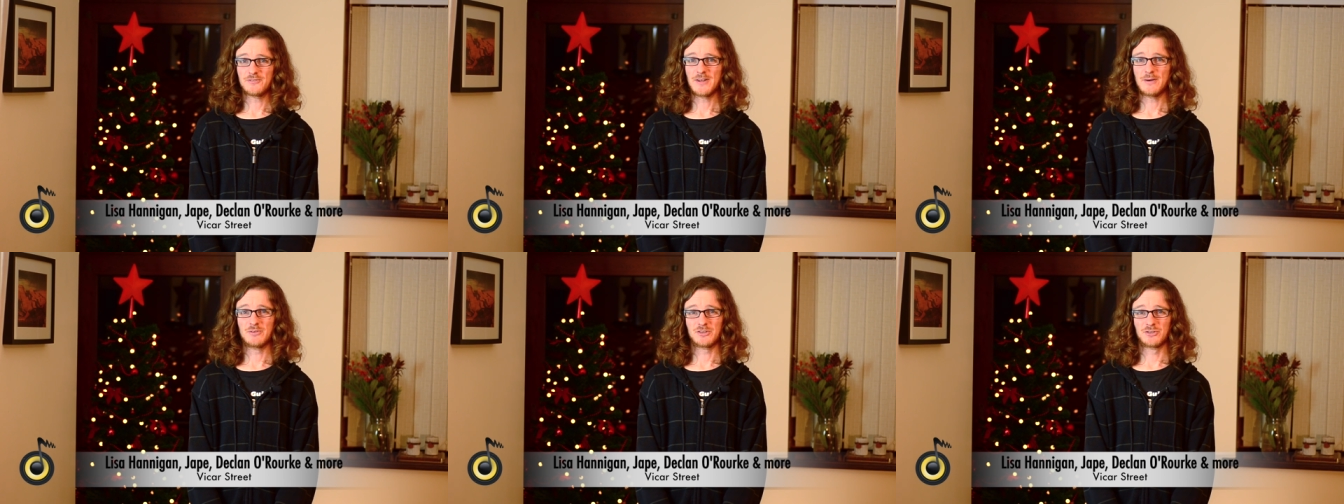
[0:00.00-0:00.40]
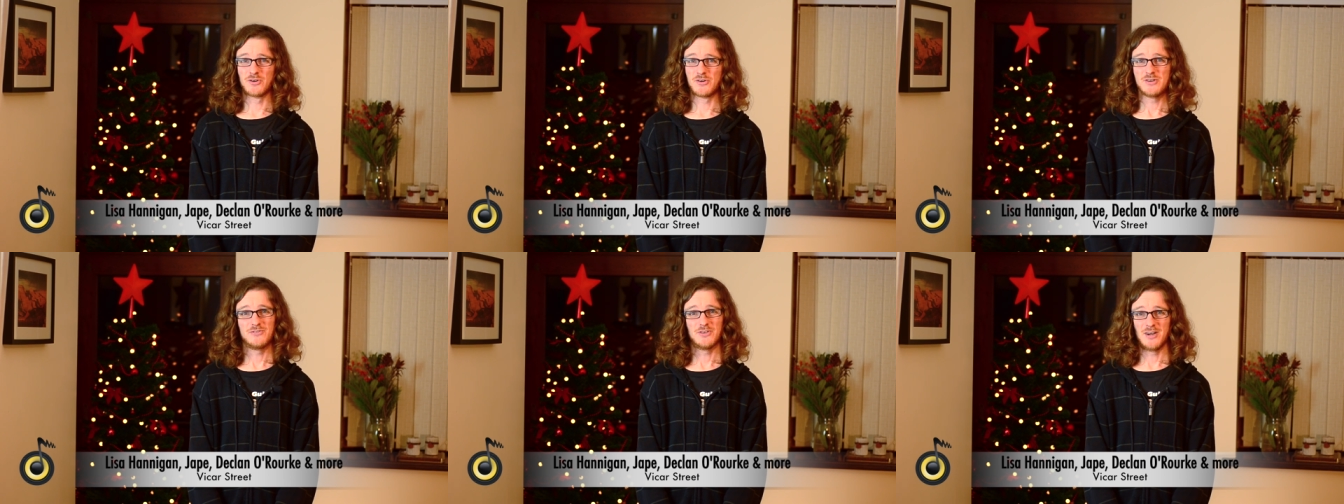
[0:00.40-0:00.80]
for that one are
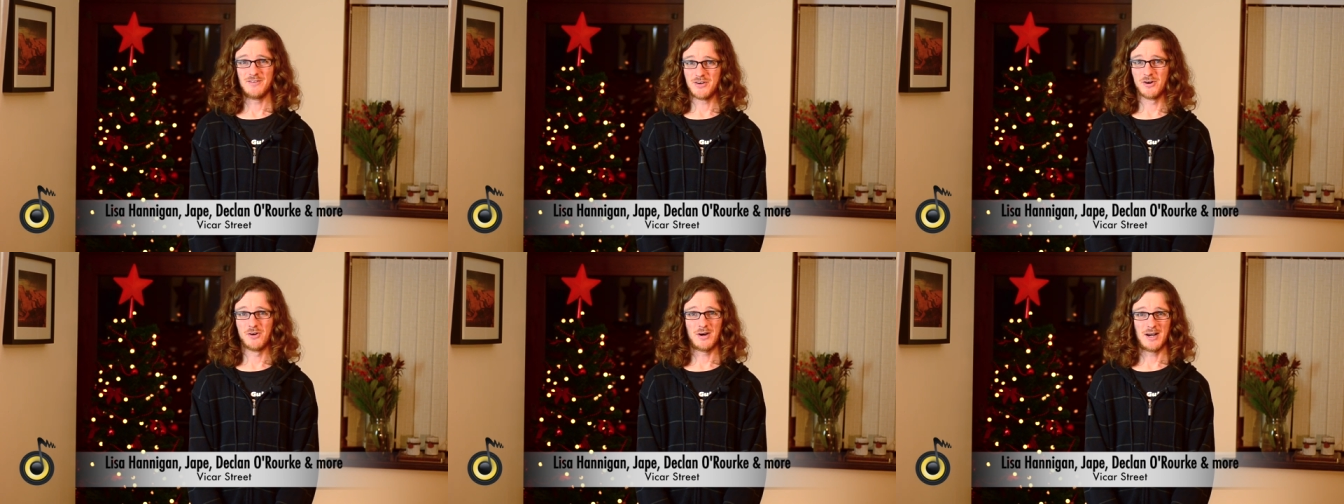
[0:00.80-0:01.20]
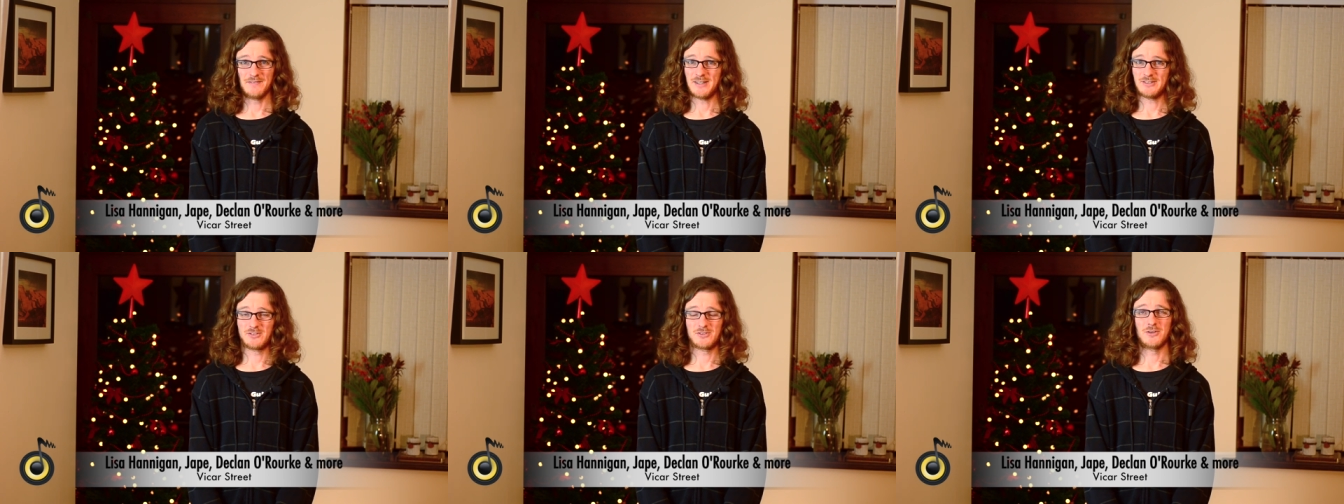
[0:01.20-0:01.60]
35 euro, and
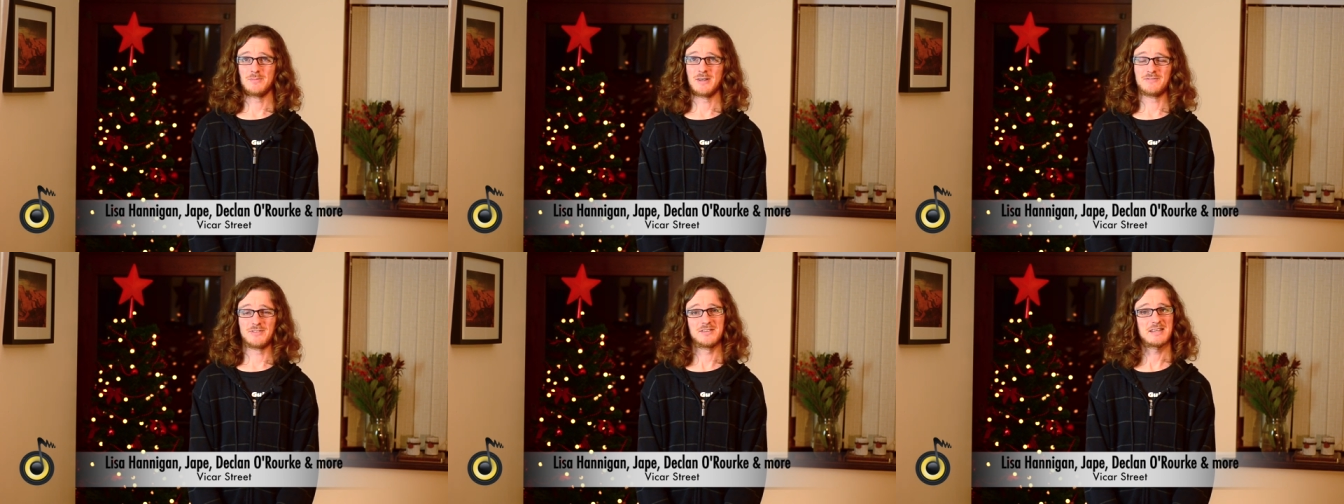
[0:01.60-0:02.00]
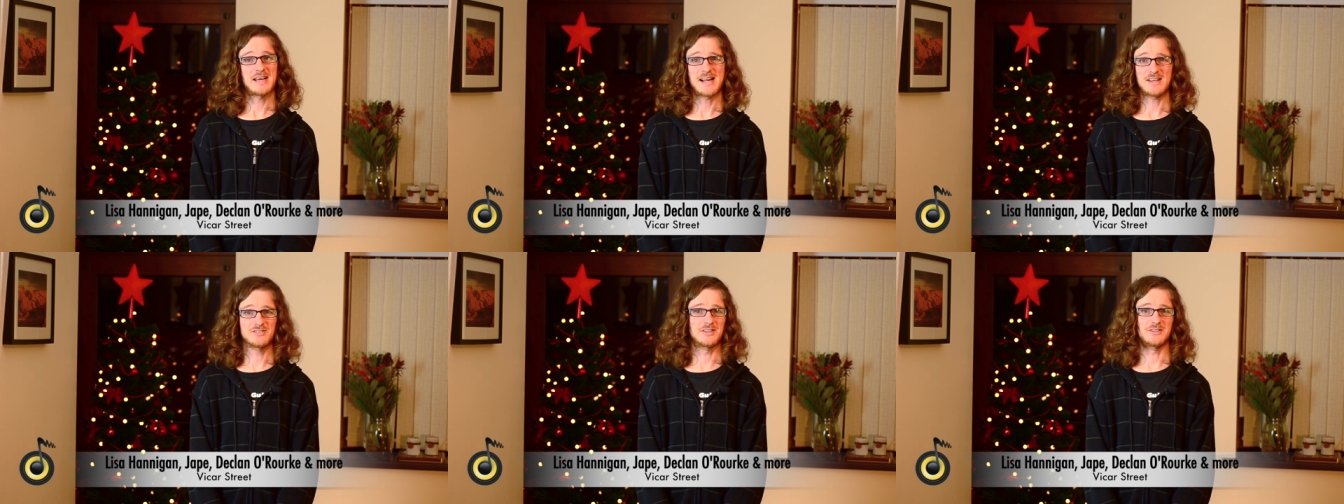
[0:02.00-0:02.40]
that's going to be a
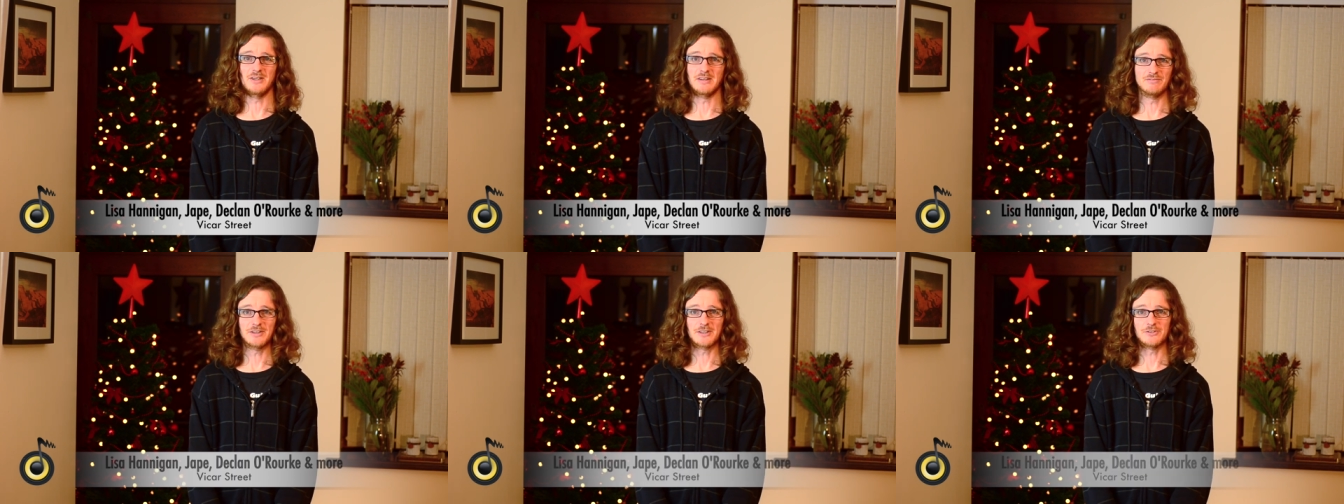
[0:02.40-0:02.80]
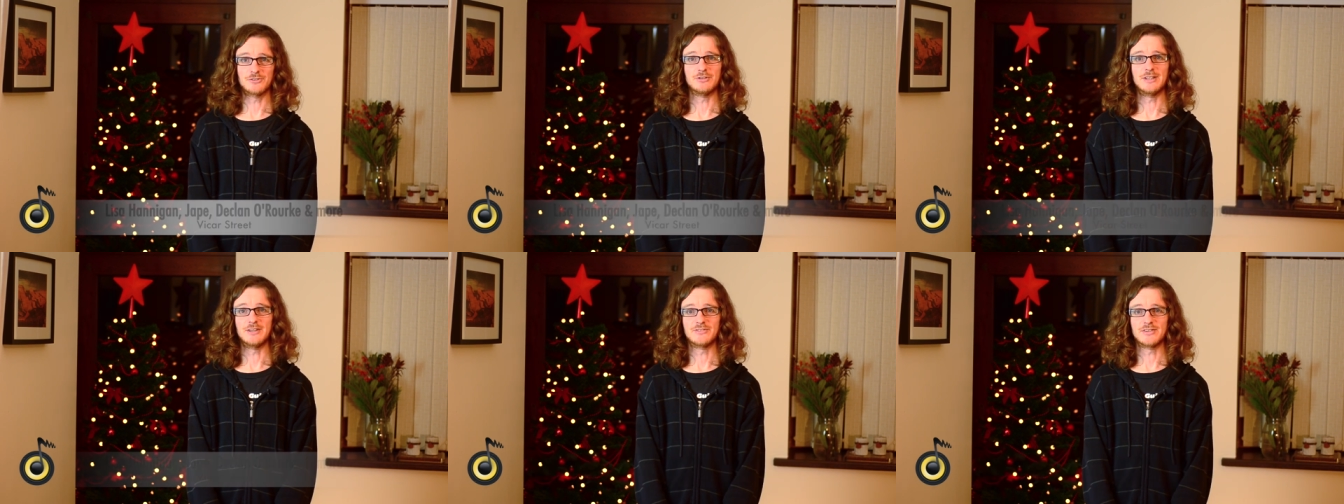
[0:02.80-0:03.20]
fantastic night in Vicar
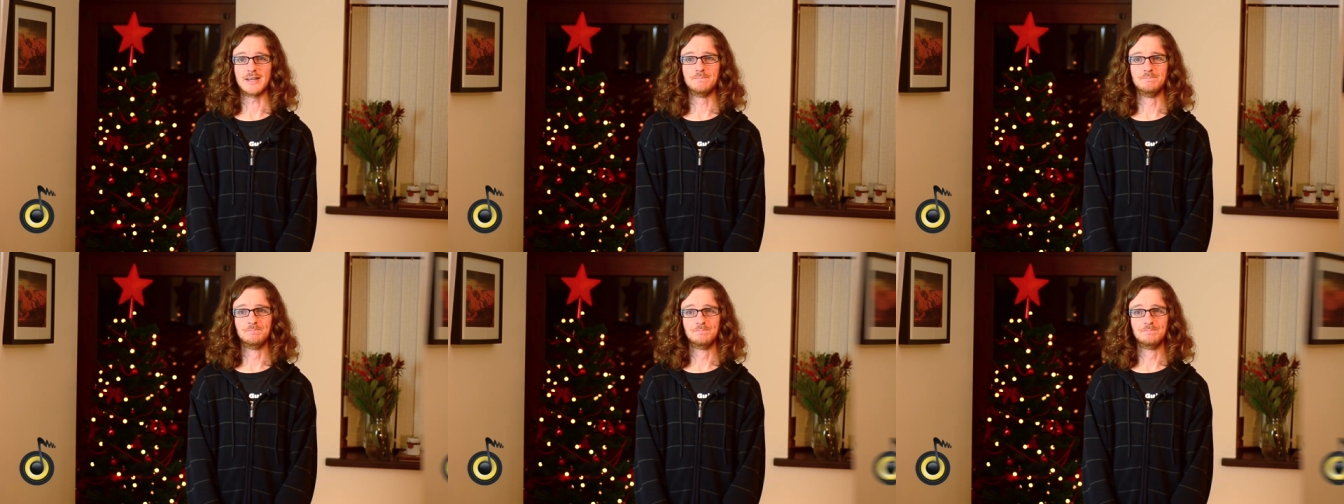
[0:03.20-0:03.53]
Street, I'd say